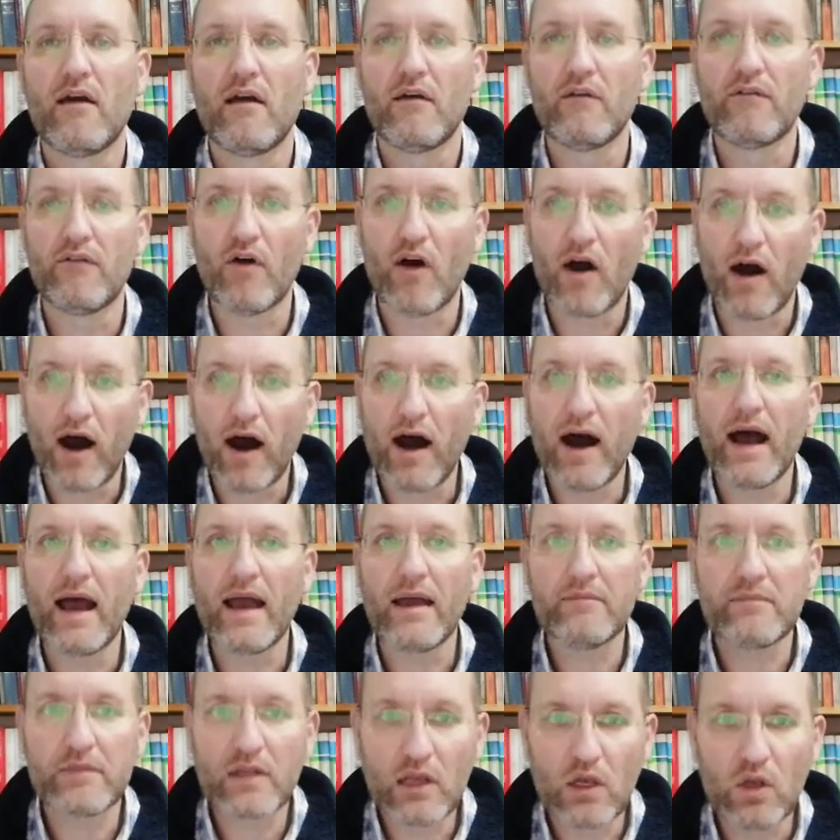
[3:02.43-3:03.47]
For I
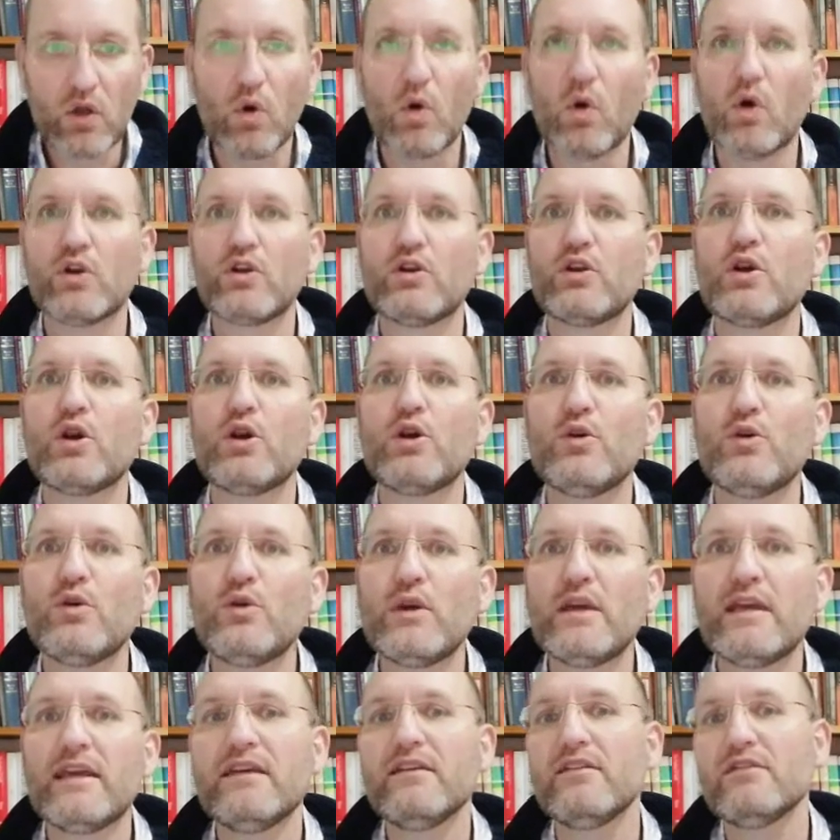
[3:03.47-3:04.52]
am the Lord who
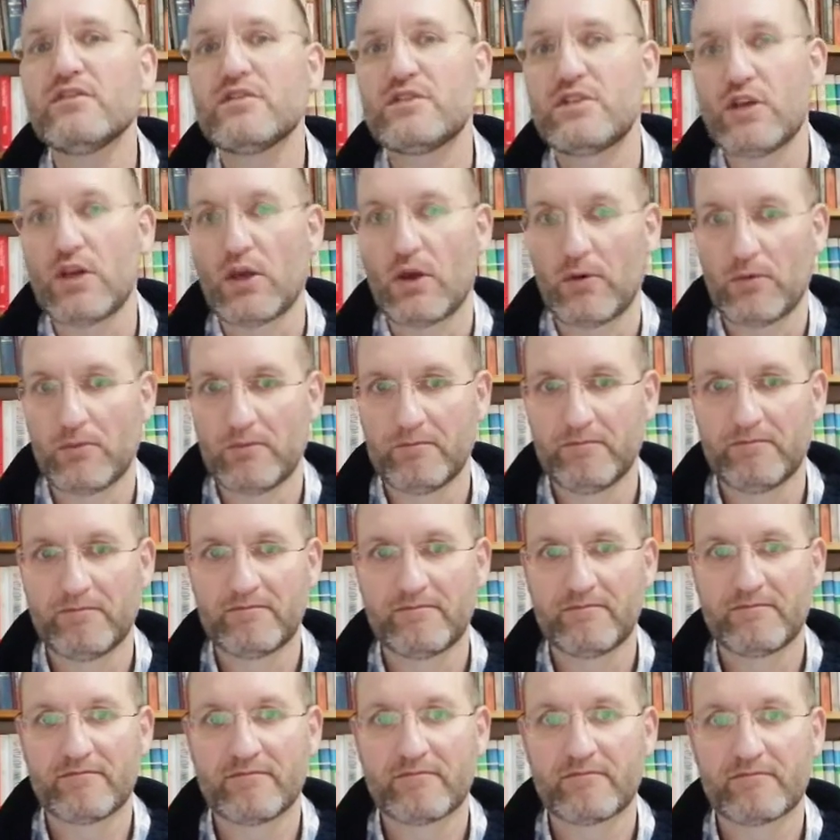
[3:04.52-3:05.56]
heals you.
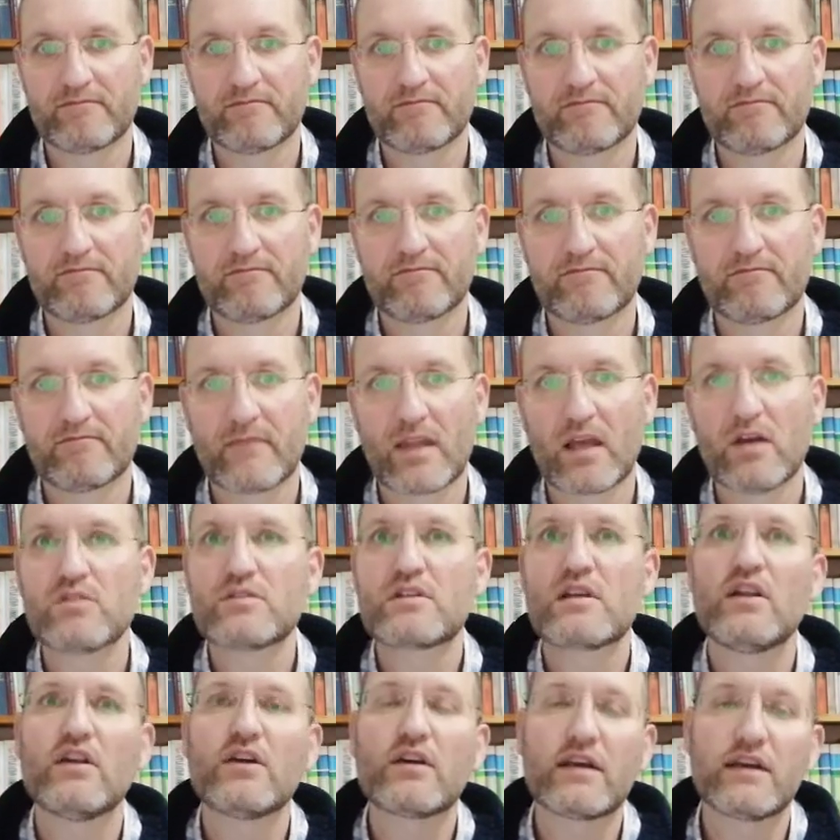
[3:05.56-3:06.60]

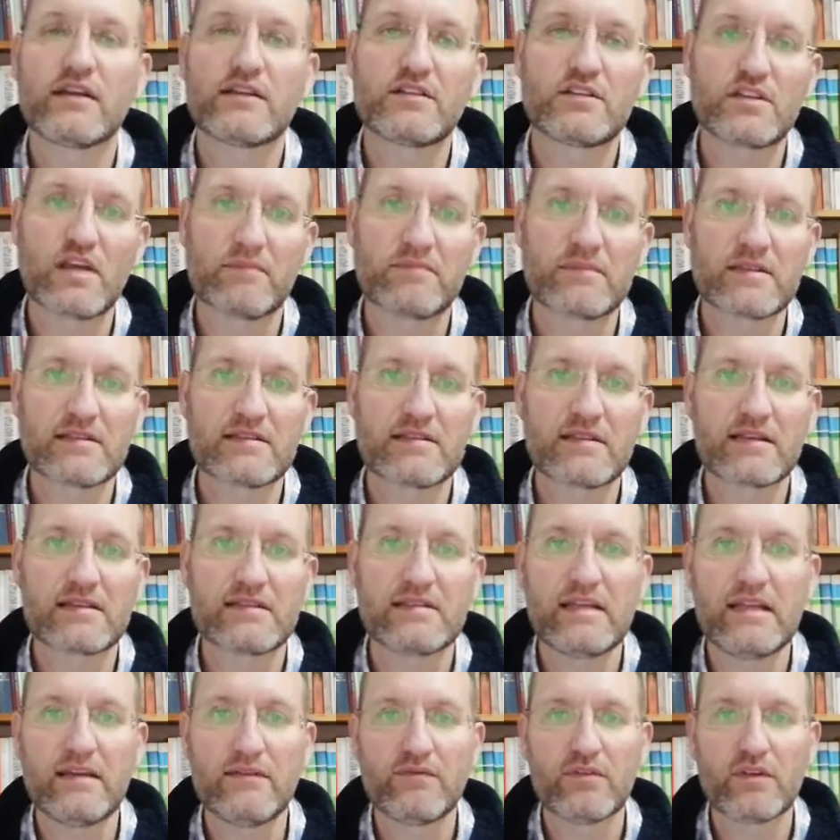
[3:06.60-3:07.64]
Also, look at chapter
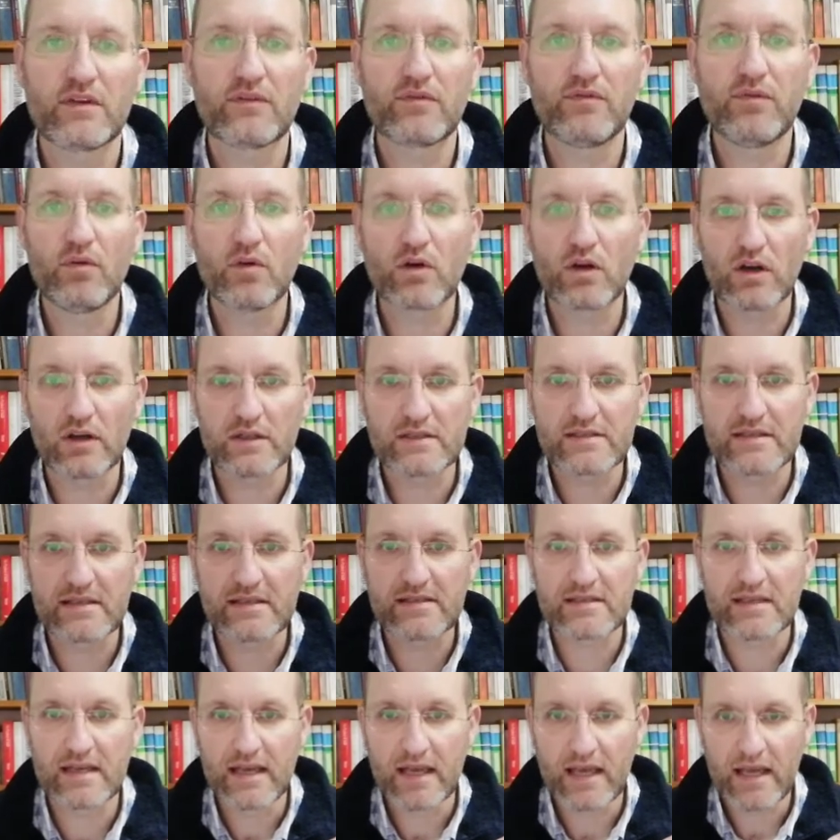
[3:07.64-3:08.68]
16, verse 4. God
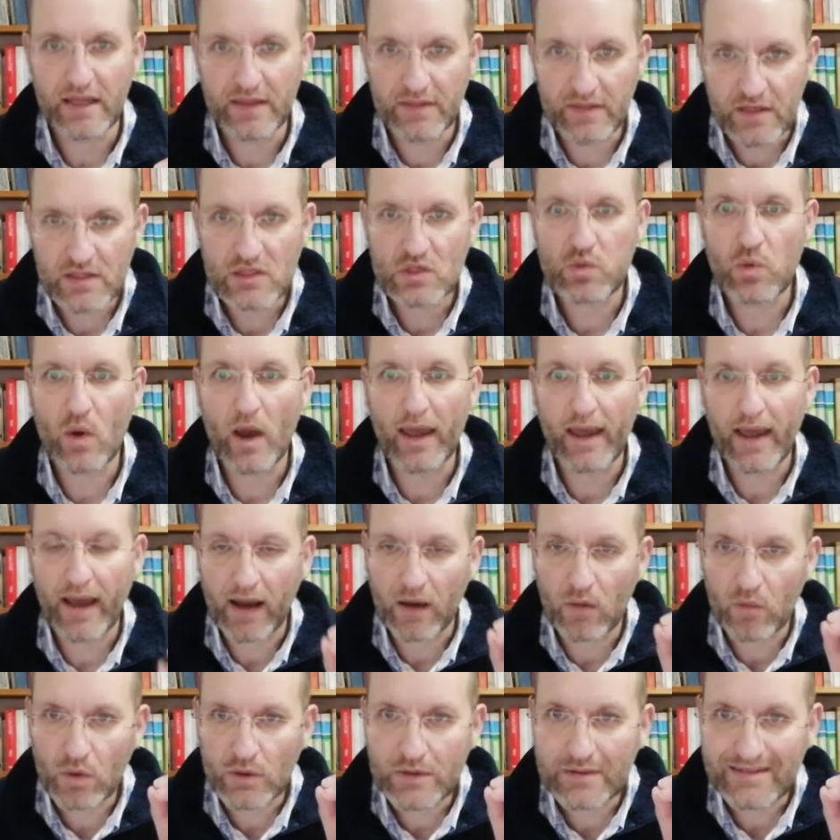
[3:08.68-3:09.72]
says, In this way
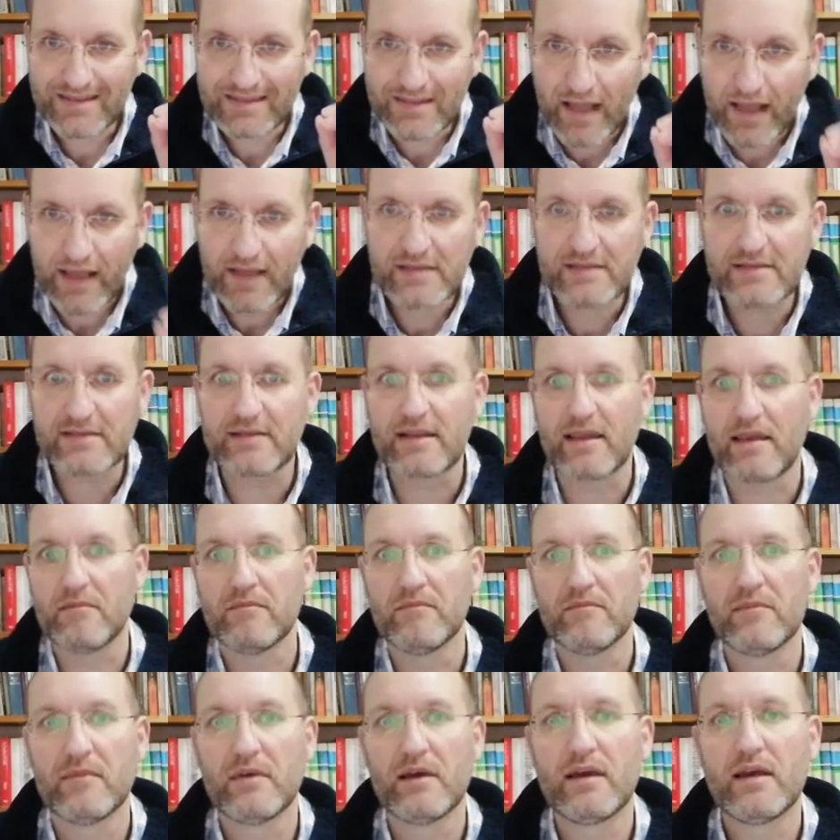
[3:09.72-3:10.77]
I will test them
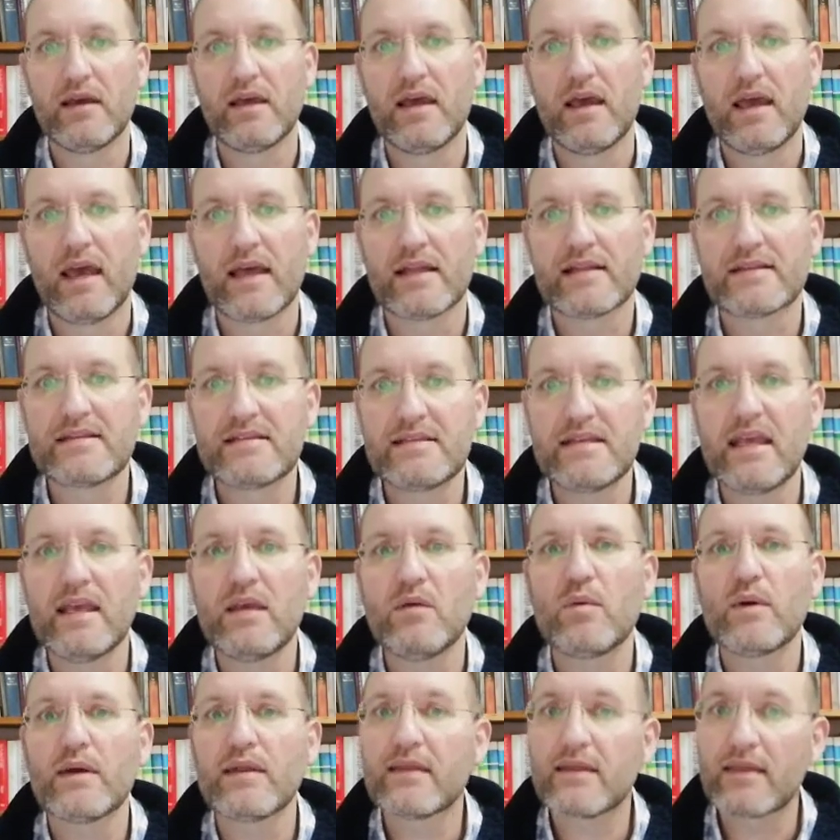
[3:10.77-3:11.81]
and see
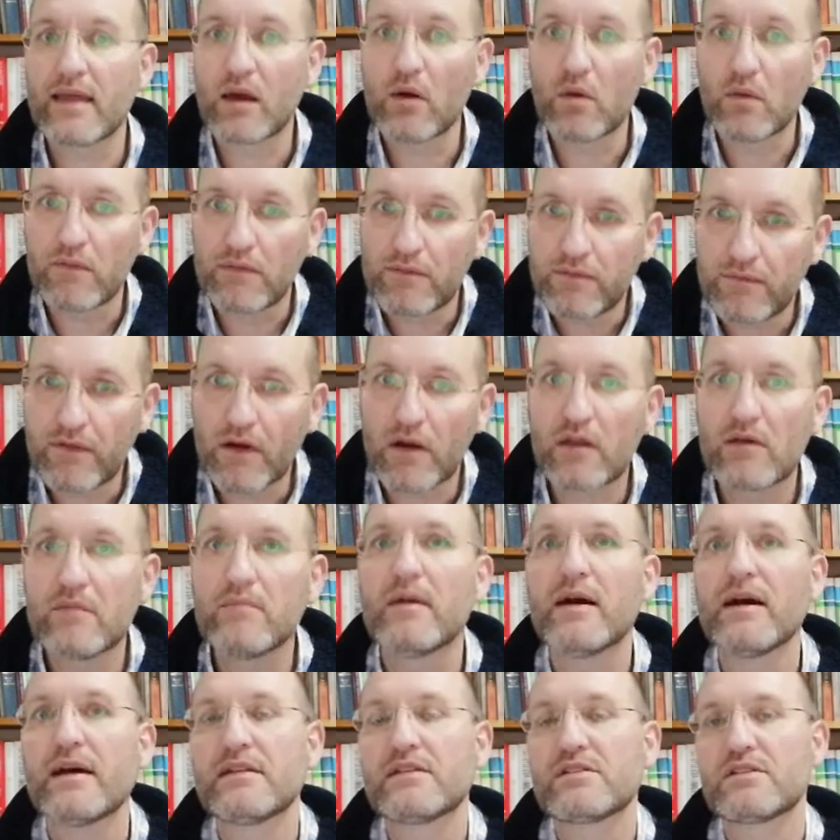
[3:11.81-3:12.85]
whether they will follow
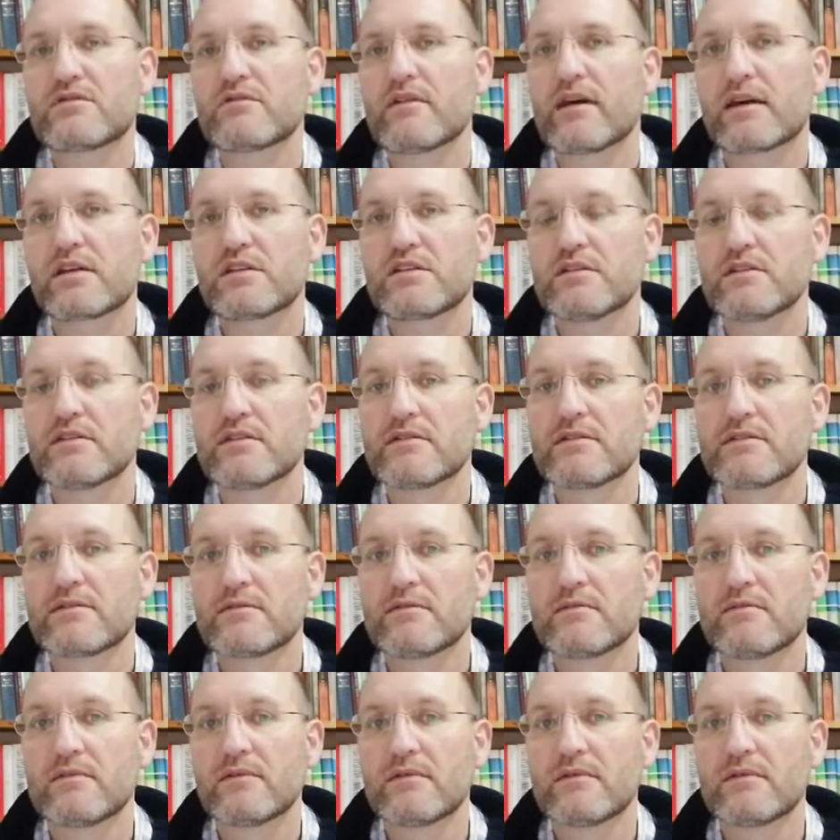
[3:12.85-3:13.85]
my instructions.